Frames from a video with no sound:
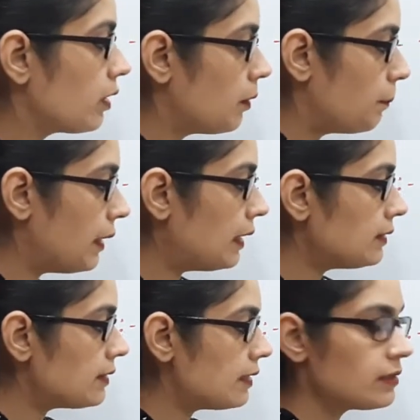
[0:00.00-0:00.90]

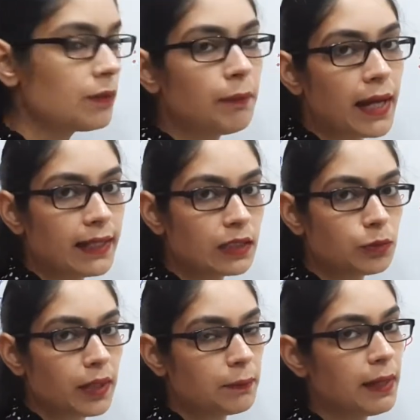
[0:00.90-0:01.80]
plus 6 minus
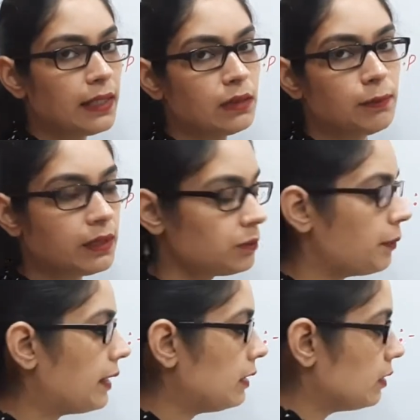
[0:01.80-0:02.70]
1, minus plus
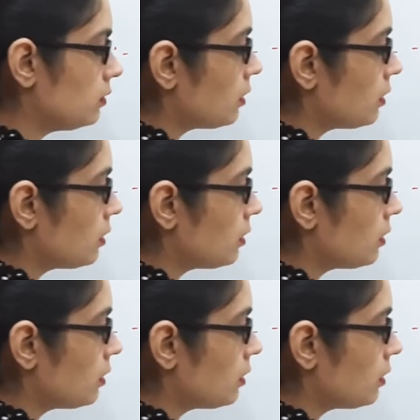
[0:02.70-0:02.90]
minus.